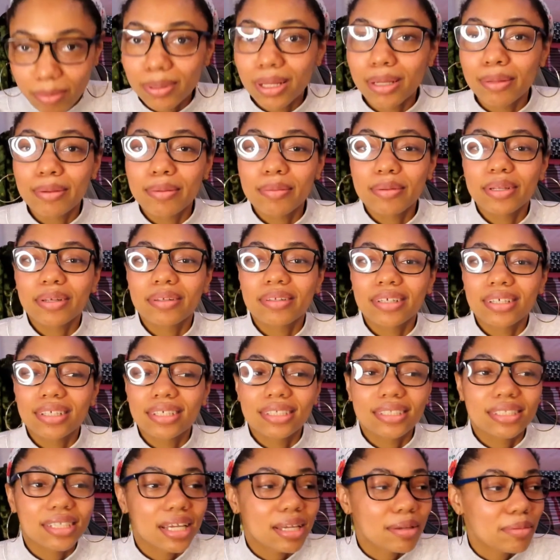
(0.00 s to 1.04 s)
all black people don't
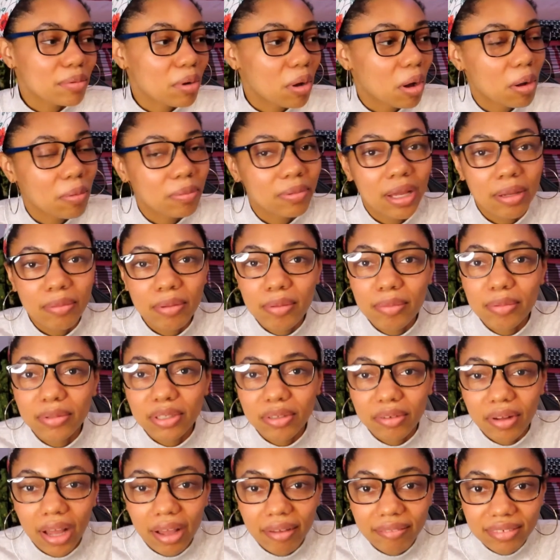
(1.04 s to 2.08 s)
look the same. All black
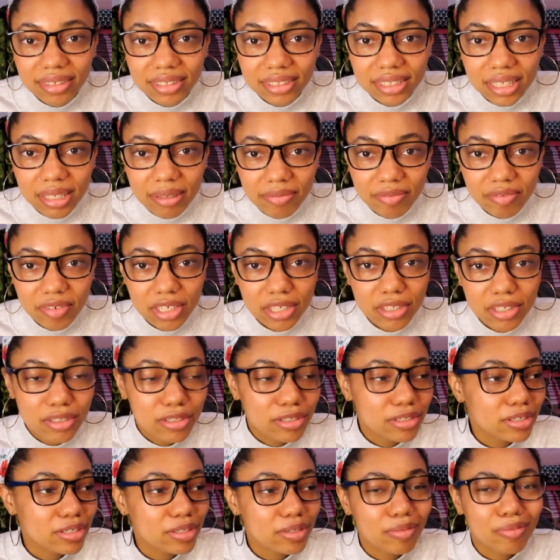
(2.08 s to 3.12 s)
people don't have the same
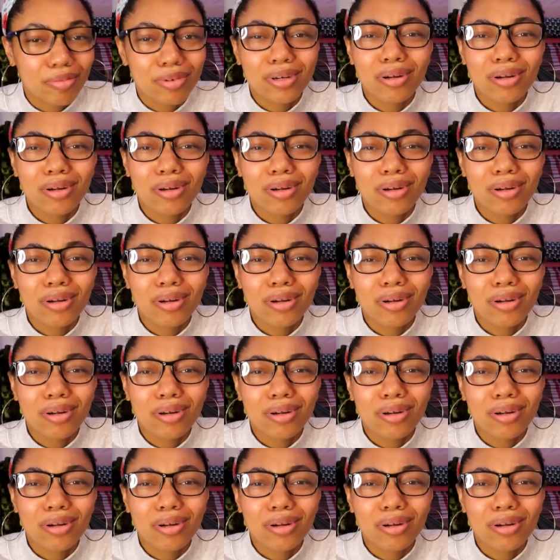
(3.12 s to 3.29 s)
features.